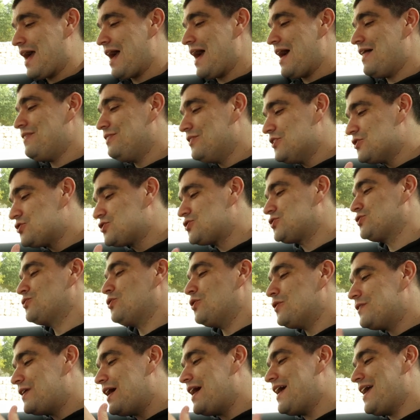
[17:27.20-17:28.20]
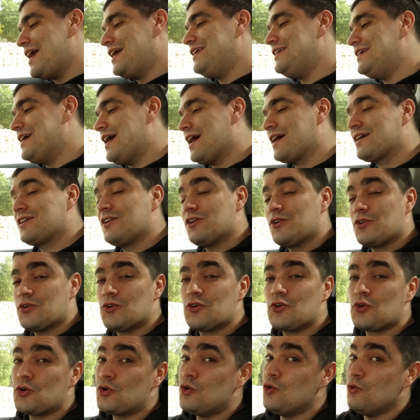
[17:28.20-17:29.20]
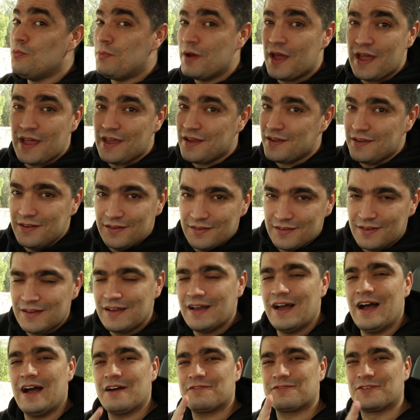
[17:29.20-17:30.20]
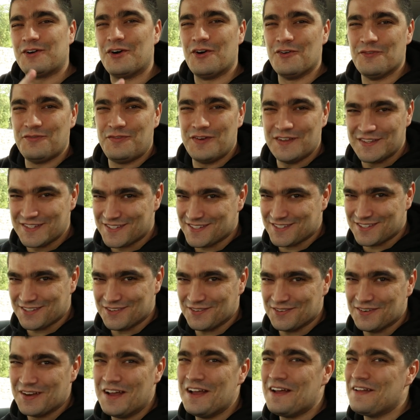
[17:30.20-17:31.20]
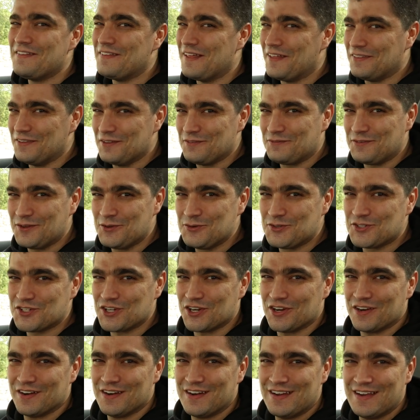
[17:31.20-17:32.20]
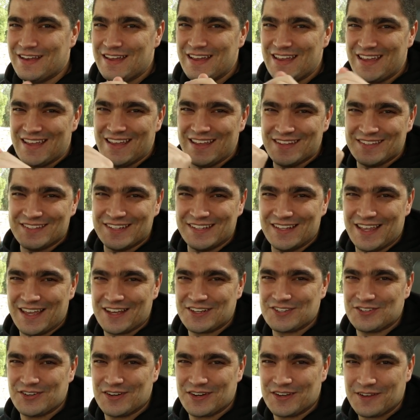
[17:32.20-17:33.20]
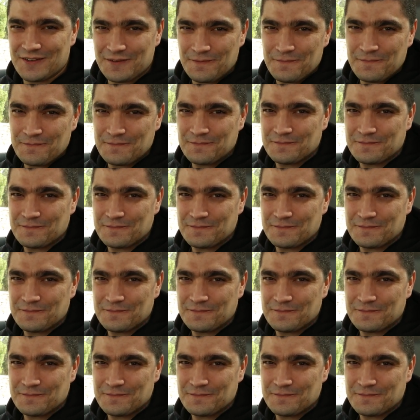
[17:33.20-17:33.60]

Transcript: and the Skoda Enyaq Coupe have convinced you that the future is electric.